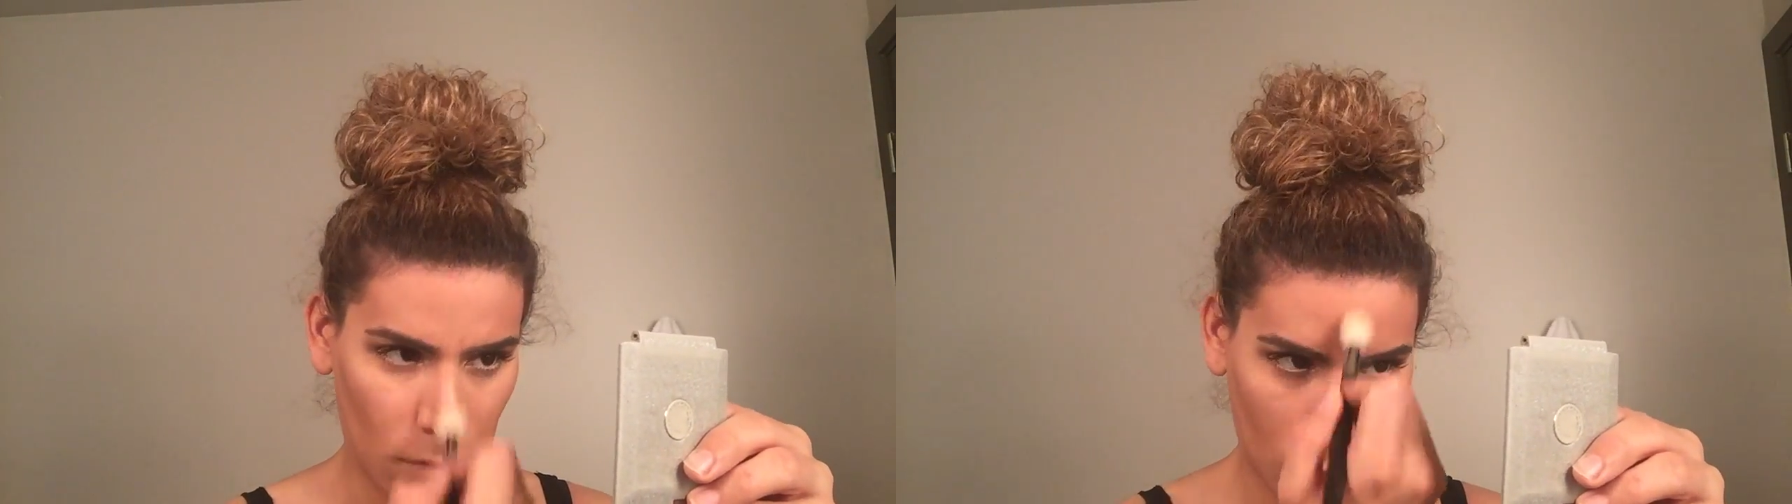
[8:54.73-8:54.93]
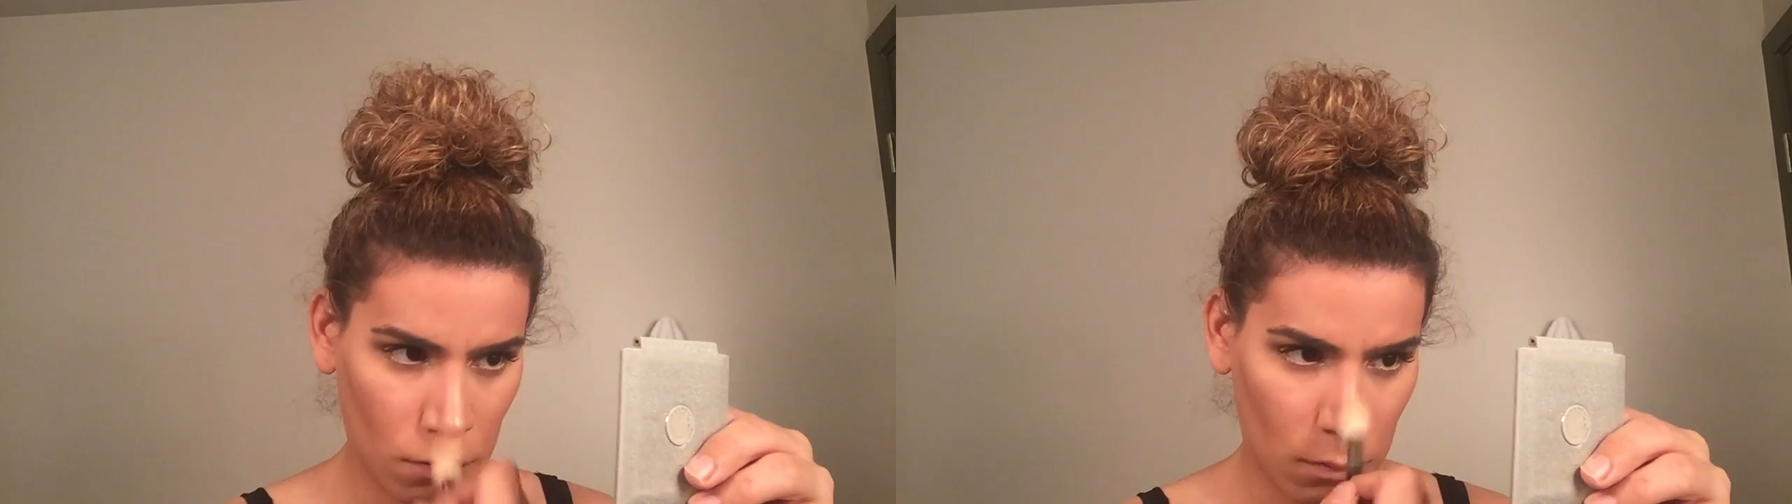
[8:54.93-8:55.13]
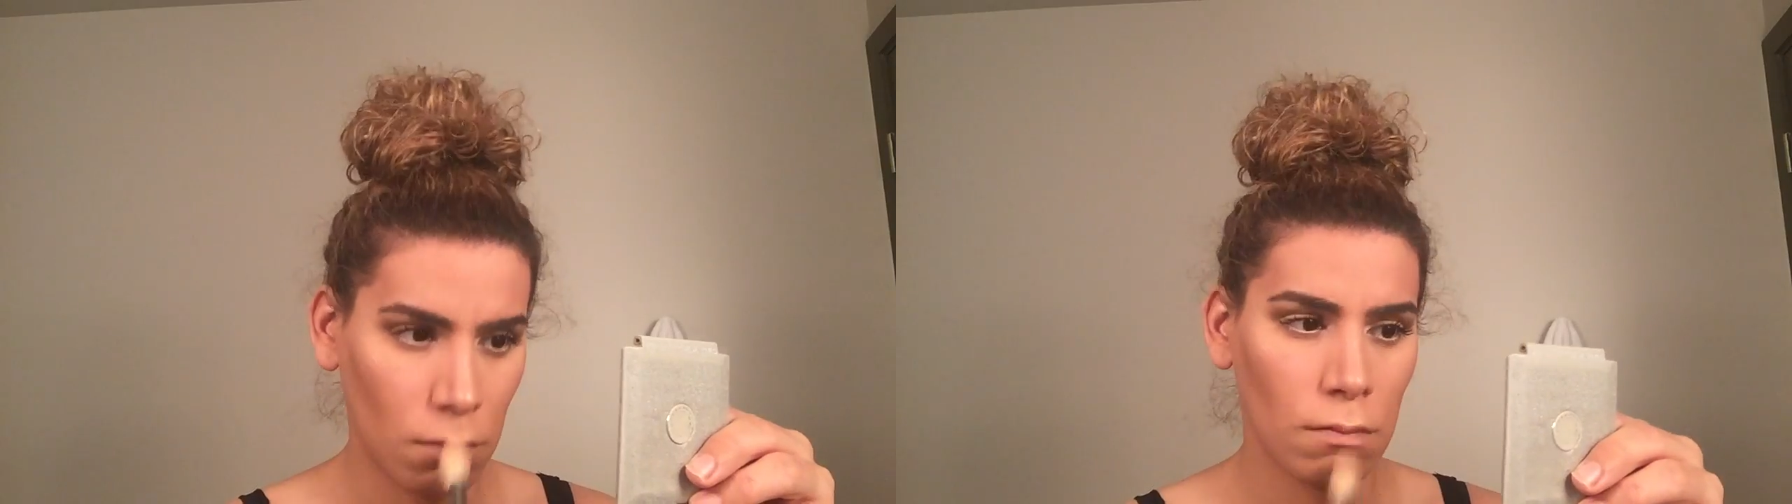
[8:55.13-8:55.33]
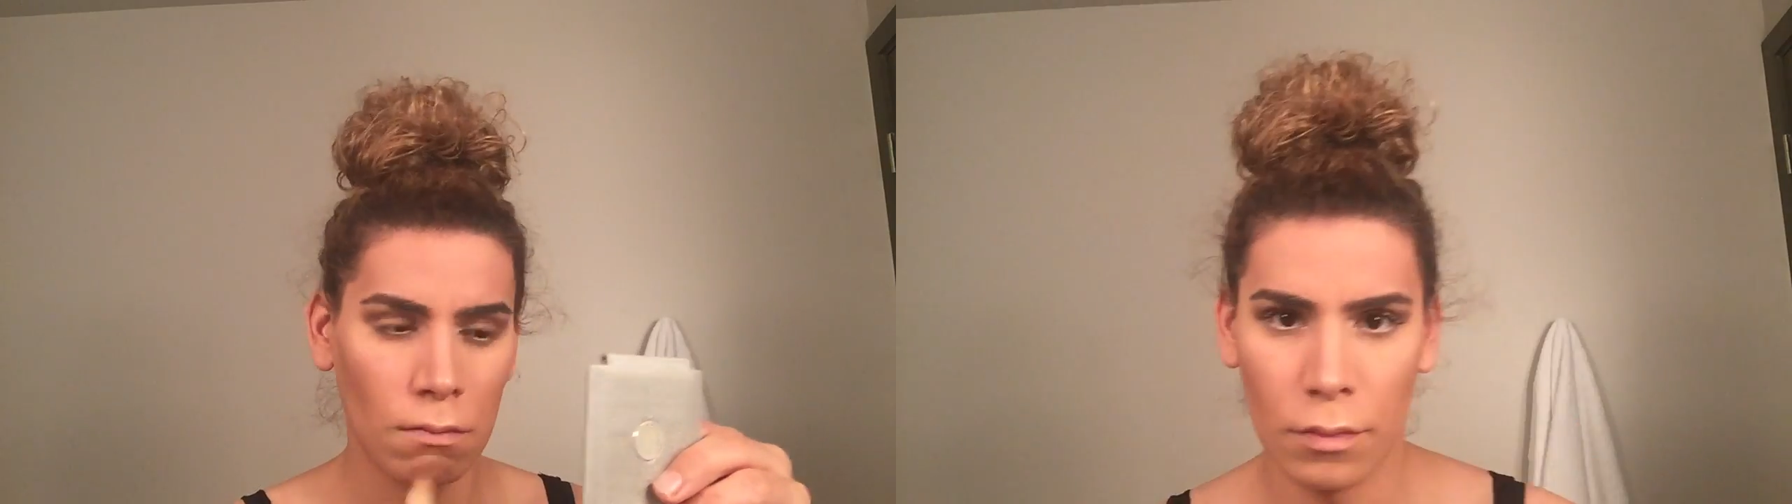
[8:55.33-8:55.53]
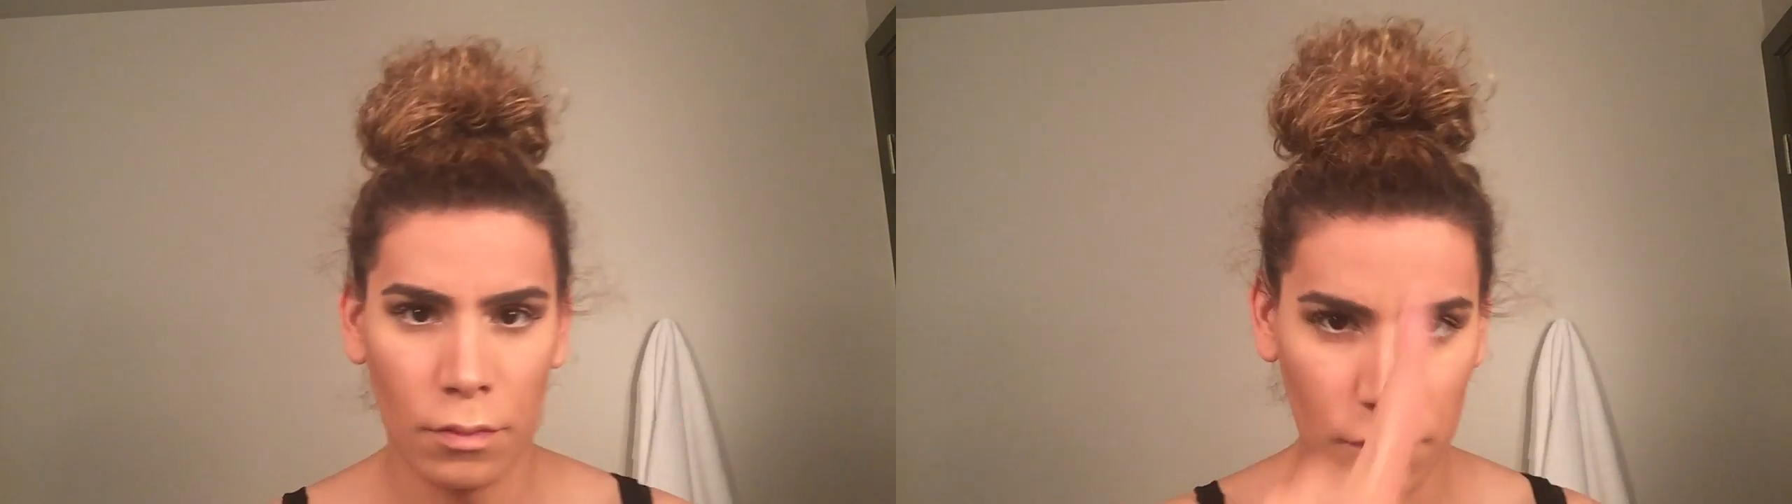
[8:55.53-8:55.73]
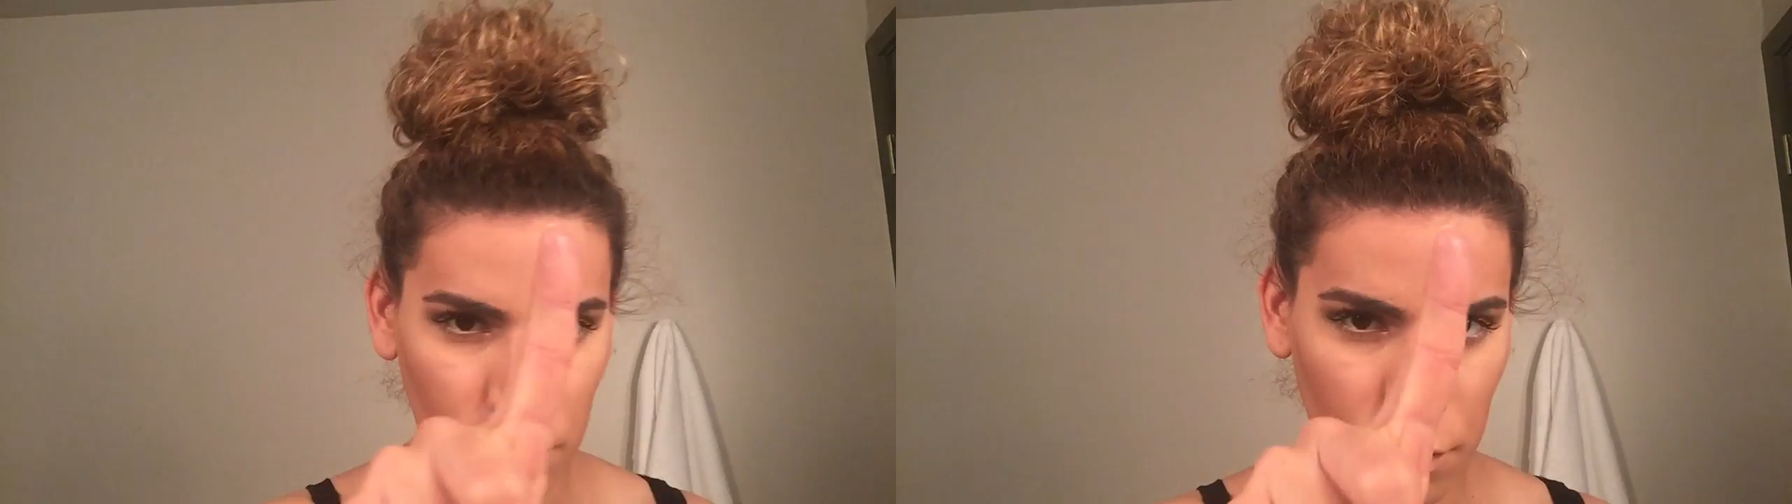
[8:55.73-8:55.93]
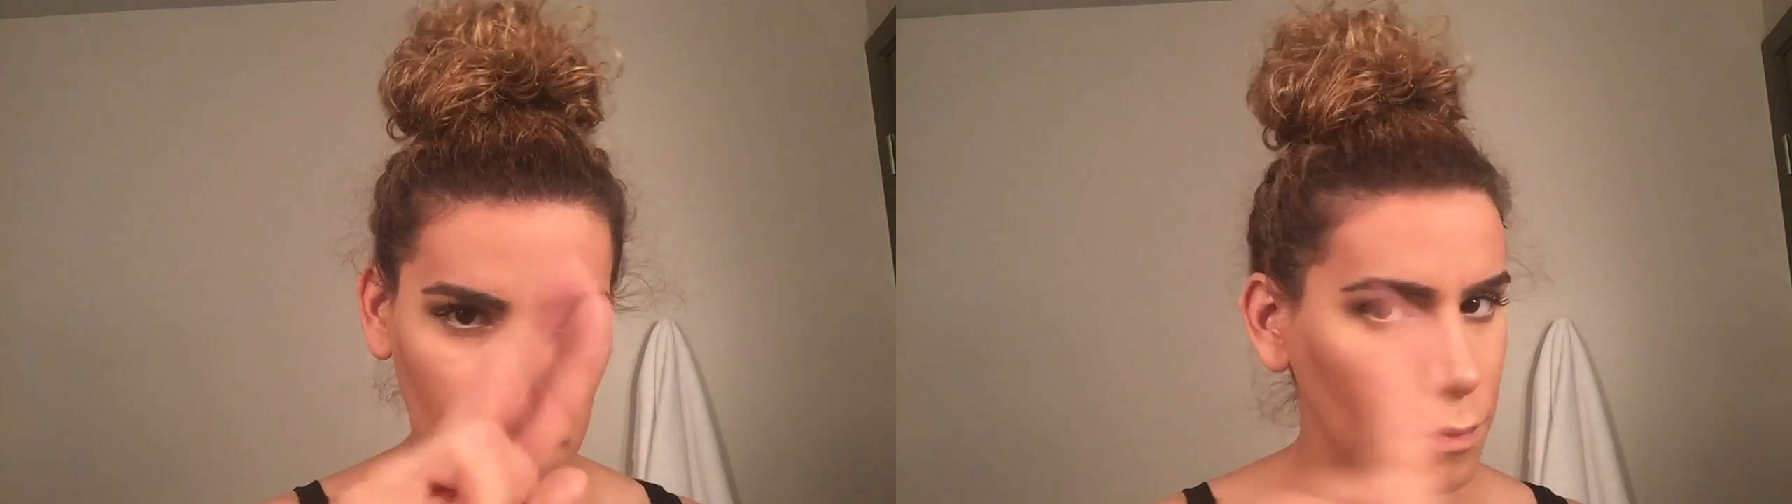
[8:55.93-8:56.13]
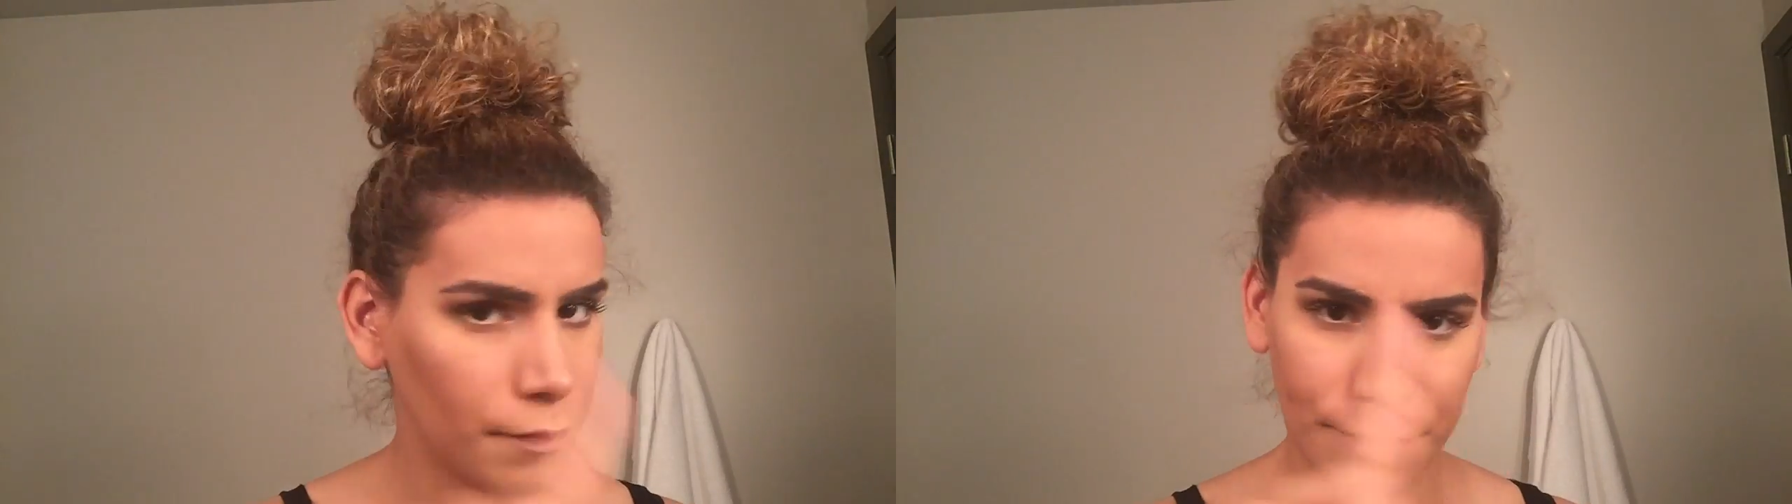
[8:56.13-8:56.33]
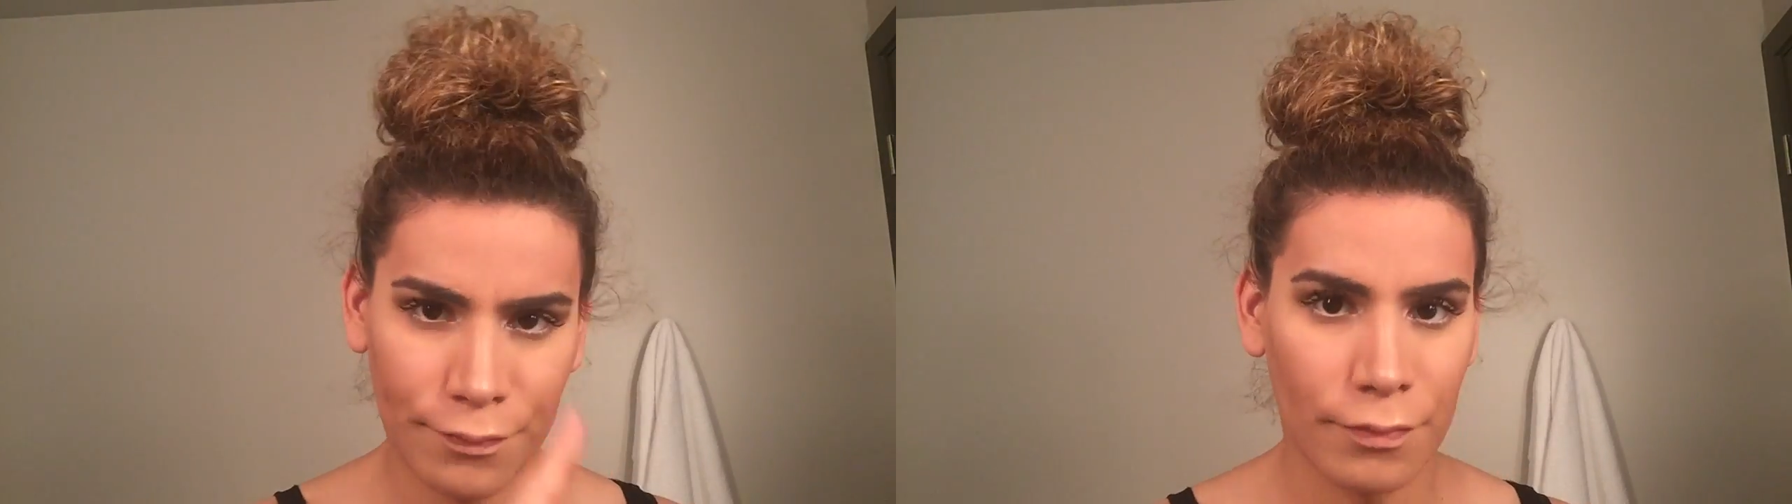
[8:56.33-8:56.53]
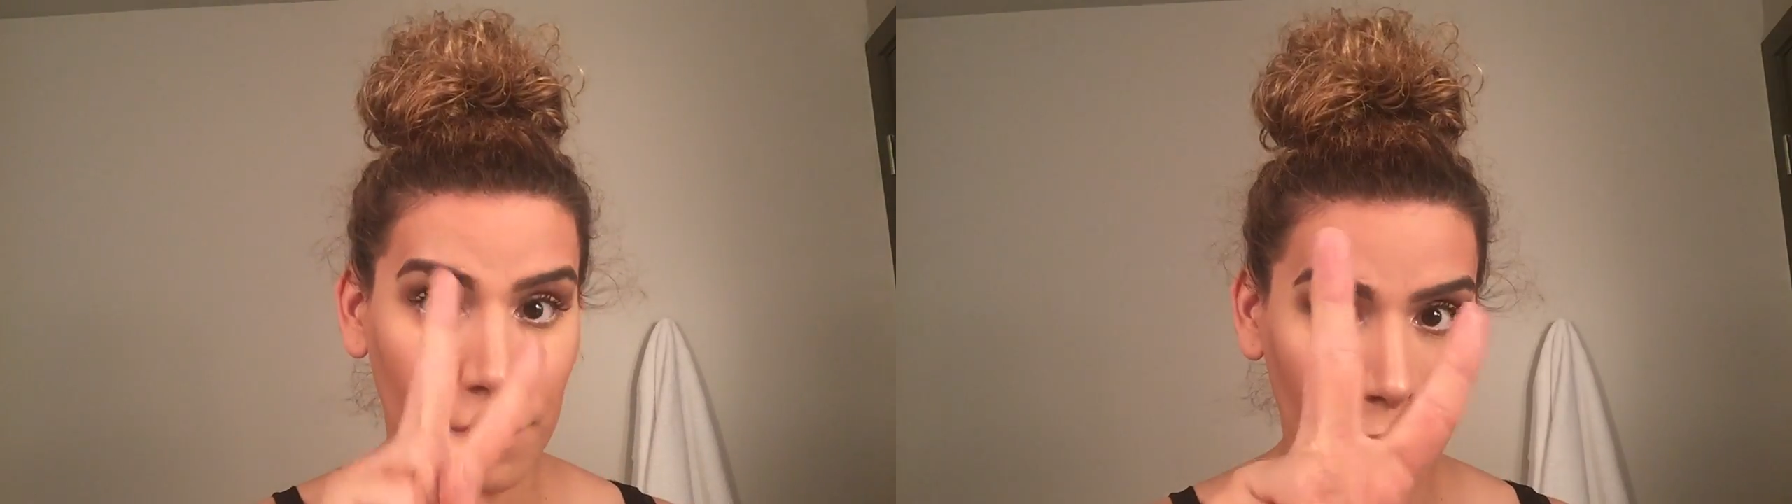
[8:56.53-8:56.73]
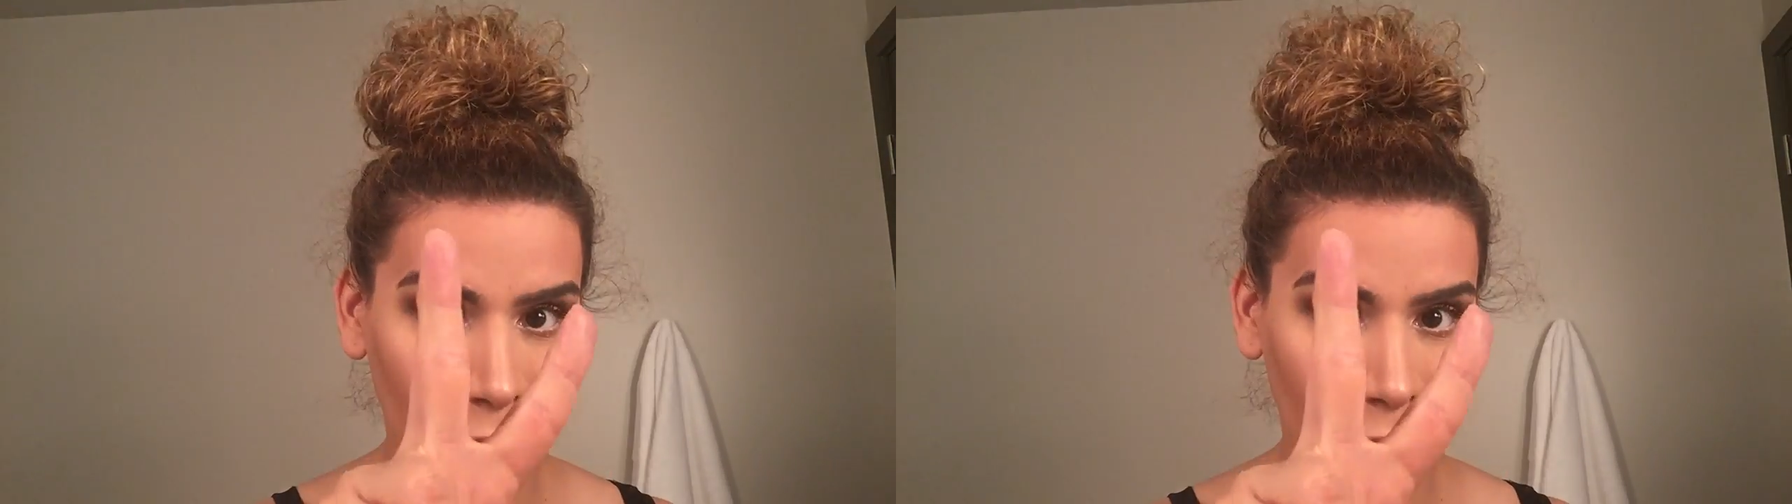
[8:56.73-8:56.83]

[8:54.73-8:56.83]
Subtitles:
But one is not enough. Nope, you need two.